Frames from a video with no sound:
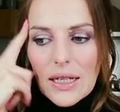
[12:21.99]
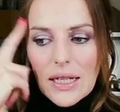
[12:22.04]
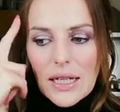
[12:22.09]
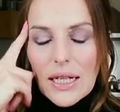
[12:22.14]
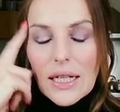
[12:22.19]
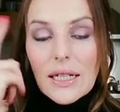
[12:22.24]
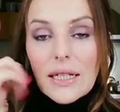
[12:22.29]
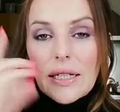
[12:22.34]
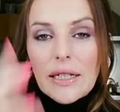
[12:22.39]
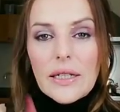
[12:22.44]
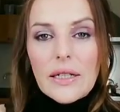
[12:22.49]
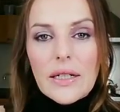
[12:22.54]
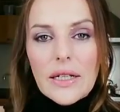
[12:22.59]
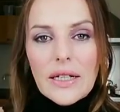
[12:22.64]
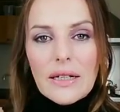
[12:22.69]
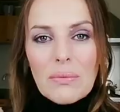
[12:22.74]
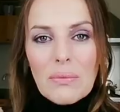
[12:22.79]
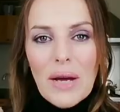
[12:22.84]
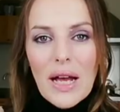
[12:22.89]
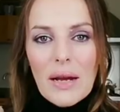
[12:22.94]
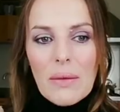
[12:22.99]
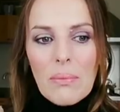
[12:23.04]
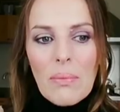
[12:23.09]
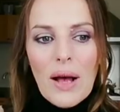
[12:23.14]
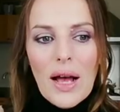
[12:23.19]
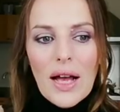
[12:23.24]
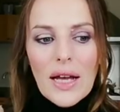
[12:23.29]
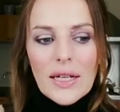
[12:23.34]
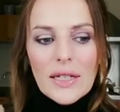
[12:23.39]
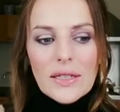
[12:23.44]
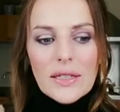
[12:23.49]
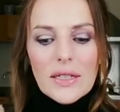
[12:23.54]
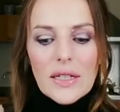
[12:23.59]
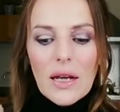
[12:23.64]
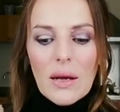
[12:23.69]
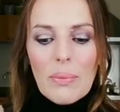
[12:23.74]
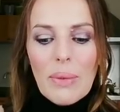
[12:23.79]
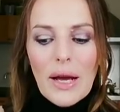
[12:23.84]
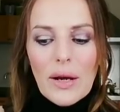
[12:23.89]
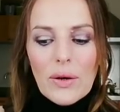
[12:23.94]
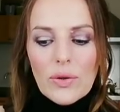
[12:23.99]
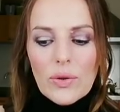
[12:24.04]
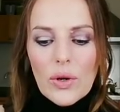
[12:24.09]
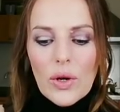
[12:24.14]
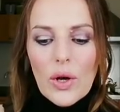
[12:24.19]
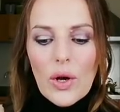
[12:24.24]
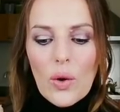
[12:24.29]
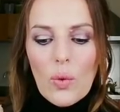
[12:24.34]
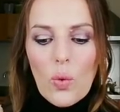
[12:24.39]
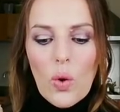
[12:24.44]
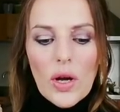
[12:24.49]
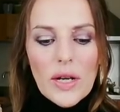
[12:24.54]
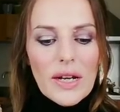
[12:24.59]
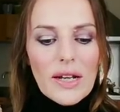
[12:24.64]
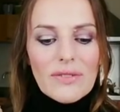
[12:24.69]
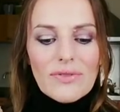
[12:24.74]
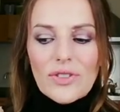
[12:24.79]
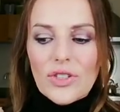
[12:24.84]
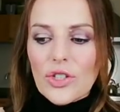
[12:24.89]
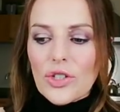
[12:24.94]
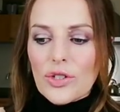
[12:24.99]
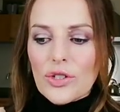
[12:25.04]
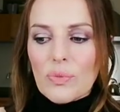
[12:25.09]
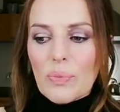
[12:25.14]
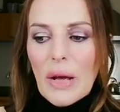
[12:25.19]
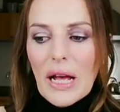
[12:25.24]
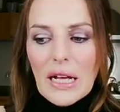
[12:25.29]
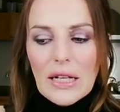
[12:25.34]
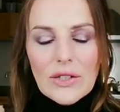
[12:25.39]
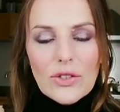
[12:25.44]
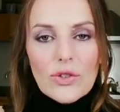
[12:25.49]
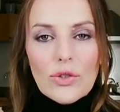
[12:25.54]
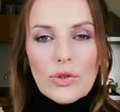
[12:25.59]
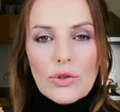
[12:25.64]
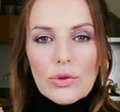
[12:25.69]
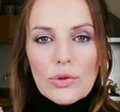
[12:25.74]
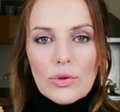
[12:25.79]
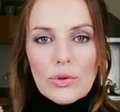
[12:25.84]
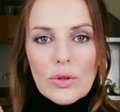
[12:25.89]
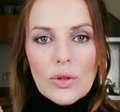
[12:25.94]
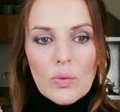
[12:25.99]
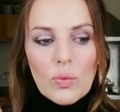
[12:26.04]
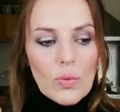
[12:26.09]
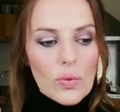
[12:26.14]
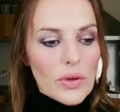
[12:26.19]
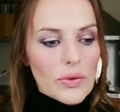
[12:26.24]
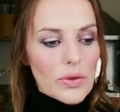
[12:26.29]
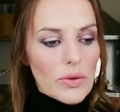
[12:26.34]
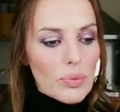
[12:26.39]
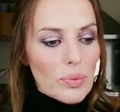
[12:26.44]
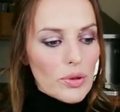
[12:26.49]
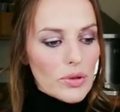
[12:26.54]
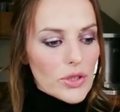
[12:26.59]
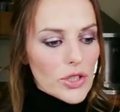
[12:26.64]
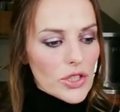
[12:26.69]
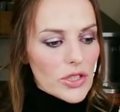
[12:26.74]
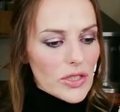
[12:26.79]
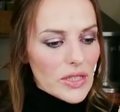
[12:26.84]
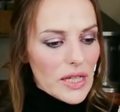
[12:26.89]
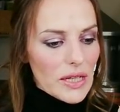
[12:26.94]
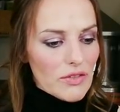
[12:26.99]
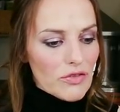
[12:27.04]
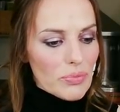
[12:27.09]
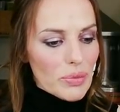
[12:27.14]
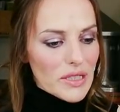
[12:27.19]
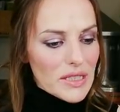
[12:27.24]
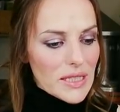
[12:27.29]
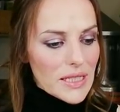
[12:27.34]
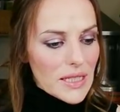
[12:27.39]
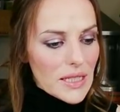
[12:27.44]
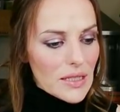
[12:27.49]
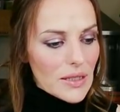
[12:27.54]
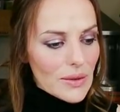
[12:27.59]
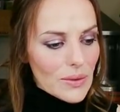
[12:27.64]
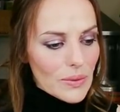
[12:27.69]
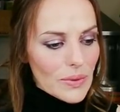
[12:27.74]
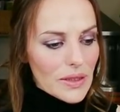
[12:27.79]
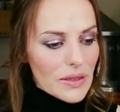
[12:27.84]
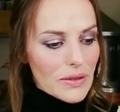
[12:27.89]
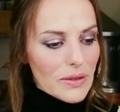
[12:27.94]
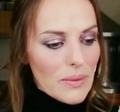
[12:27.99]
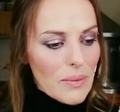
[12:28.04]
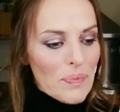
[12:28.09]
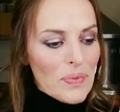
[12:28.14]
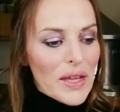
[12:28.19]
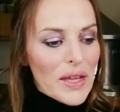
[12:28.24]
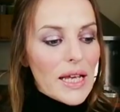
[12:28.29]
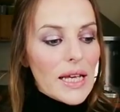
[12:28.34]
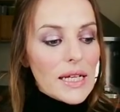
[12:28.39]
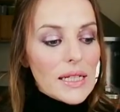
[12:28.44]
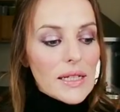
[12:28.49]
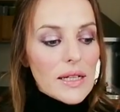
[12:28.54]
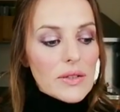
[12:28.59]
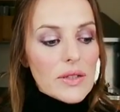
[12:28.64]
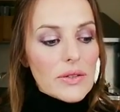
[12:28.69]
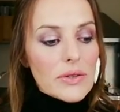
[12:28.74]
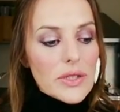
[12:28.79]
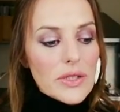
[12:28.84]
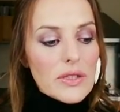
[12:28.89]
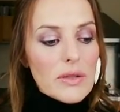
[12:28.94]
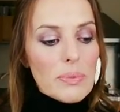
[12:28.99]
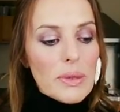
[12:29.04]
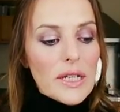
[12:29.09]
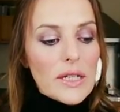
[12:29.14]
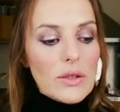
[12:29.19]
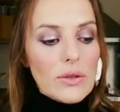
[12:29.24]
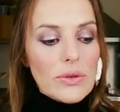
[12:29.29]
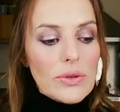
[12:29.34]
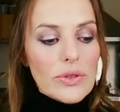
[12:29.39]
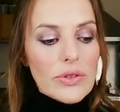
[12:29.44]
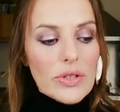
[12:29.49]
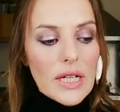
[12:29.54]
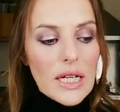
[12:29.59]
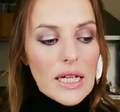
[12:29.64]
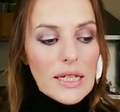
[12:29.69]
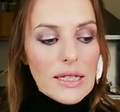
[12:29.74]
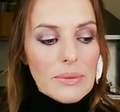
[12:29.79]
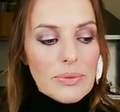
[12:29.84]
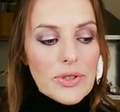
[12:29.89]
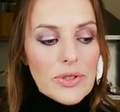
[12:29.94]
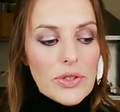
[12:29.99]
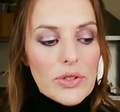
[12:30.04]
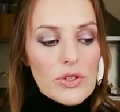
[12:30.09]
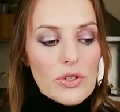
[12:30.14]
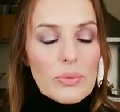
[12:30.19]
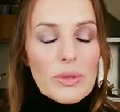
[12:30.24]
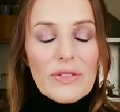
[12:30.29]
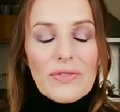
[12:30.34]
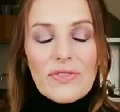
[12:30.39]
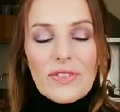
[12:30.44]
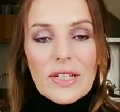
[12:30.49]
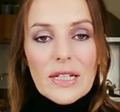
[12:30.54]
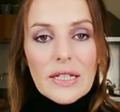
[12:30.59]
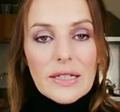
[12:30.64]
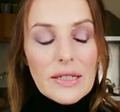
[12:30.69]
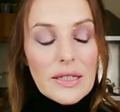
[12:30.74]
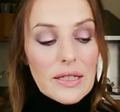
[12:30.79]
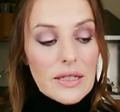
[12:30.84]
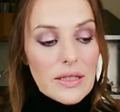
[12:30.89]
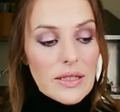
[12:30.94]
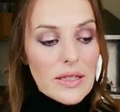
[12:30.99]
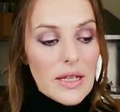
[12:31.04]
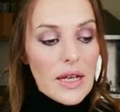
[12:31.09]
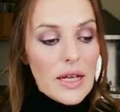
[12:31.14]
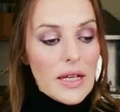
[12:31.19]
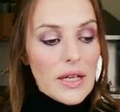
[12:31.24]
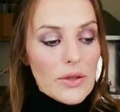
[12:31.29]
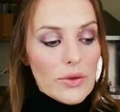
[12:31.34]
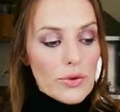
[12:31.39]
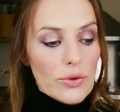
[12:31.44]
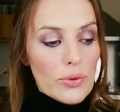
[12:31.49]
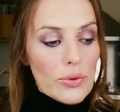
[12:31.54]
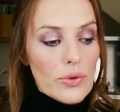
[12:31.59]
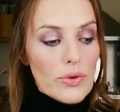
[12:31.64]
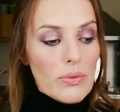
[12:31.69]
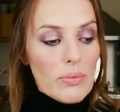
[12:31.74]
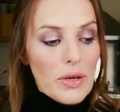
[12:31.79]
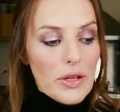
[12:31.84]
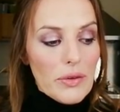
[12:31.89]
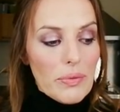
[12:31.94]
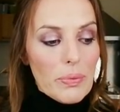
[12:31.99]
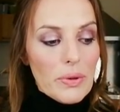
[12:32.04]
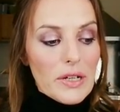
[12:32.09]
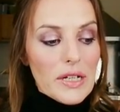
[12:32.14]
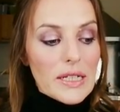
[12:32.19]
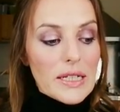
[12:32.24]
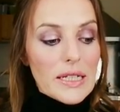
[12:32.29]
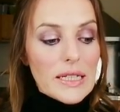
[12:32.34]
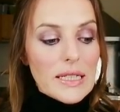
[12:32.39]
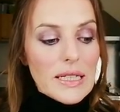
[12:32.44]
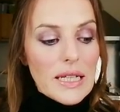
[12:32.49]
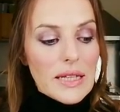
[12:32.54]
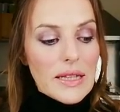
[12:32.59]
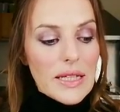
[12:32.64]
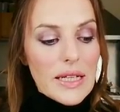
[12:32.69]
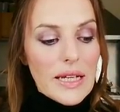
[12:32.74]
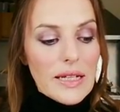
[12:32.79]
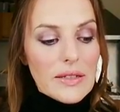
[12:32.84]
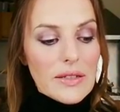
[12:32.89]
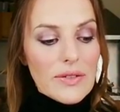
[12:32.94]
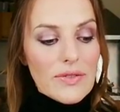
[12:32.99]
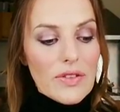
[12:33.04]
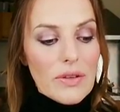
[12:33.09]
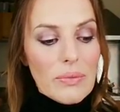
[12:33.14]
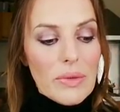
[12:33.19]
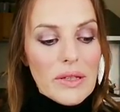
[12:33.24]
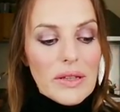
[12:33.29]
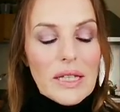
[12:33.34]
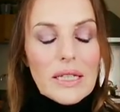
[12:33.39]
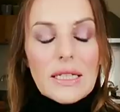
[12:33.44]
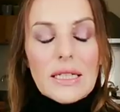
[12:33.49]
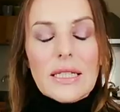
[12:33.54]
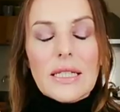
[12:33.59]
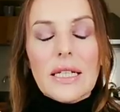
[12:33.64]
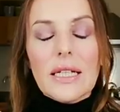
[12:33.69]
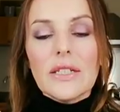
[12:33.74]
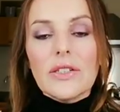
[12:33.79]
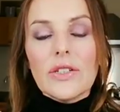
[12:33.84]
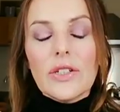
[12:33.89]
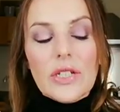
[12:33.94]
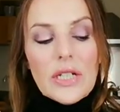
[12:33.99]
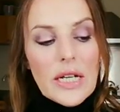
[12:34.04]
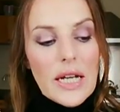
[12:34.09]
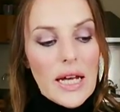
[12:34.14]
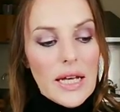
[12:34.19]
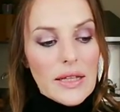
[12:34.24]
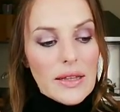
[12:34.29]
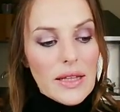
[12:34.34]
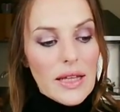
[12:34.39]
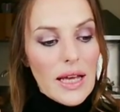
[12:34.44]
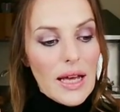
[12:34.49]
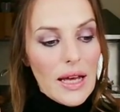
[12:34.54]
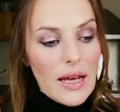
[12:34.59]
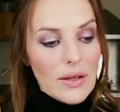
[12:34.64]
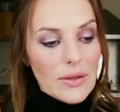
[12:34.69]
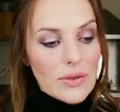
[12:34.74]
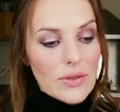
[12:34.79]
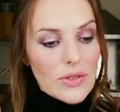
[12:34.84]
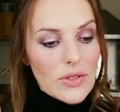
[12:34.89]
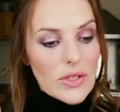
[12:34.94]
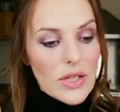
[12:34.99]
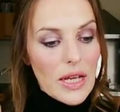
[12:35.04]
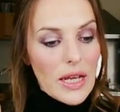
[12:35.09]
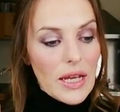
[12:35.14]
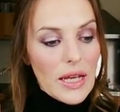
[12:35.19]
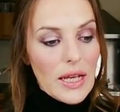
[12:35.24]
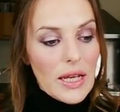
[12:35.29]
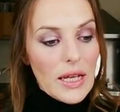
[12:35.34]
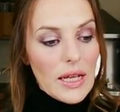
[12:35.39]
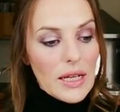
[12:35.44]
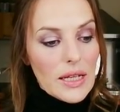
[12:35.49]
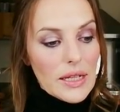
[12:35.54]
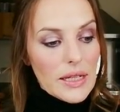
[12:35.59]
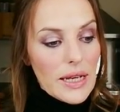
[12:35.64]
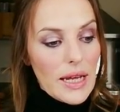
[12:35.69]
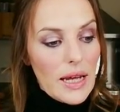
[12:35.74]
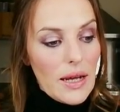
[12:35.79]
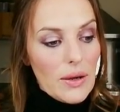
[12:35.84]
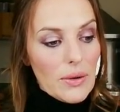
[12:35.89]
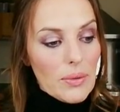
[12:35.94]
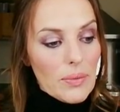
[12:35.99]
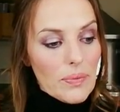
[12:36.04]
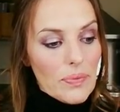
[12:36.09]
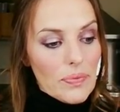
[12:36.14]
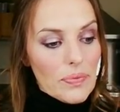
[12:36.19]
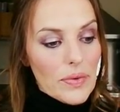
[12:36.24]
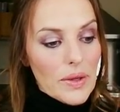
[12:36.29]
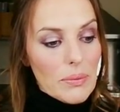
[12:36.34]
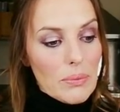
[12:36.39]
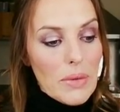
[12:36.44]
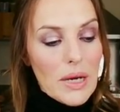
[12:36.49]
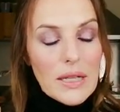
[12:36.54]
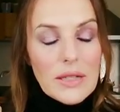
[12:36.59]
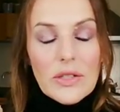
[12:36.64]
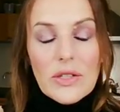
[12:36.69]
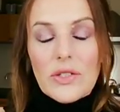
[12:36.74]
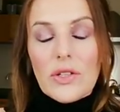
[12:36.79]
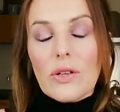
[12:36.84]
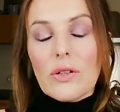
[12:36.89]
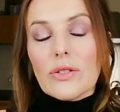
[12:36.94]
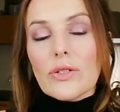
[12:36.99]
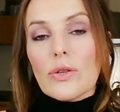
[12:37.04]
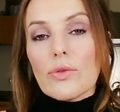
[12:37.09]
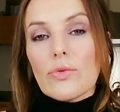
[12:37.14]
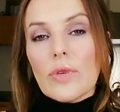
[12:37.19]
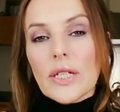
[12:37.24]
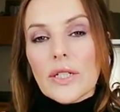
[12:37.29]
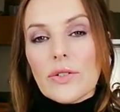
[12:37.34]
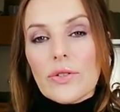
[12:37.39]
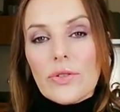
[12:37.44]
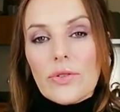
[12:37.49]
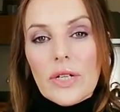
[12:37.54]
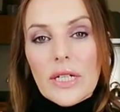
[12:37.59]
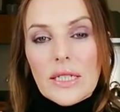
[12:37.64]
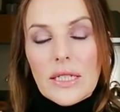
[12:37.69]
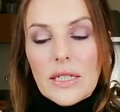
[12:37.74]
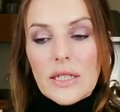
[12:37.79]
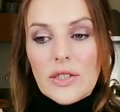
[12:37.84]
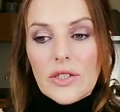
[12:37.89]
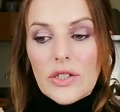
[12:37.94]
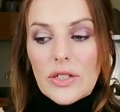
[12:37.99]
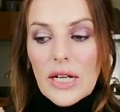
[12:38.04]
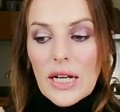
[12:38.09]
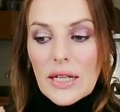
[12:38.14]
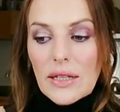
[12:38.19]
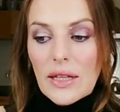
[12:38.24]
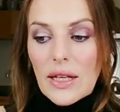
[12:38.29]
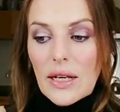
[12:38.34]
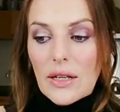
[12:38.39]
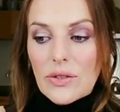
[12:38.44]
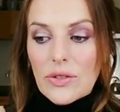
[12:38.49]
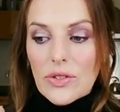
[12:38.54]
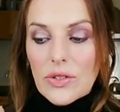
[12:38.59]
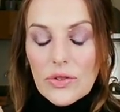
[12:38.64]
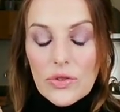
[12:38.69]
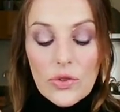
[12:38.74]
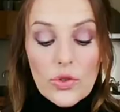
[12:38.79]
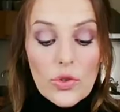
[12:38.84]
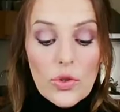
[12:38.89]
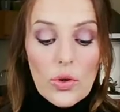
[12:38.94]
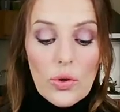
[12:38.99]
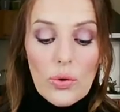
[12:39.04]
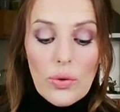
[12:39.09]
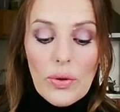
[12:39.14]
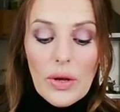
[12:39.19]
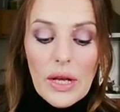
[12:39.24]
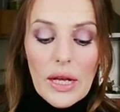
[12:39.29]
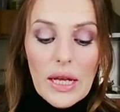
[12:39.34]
Clear in my mind about what I've just passed through and the bullshit I've been dealing with." Now, there is the big lunar eclipse. You're going to be feeling this through the month, but it is at the end of the month, and it's in your 9th house. Now, Mars is also retrograding in your 9th house. So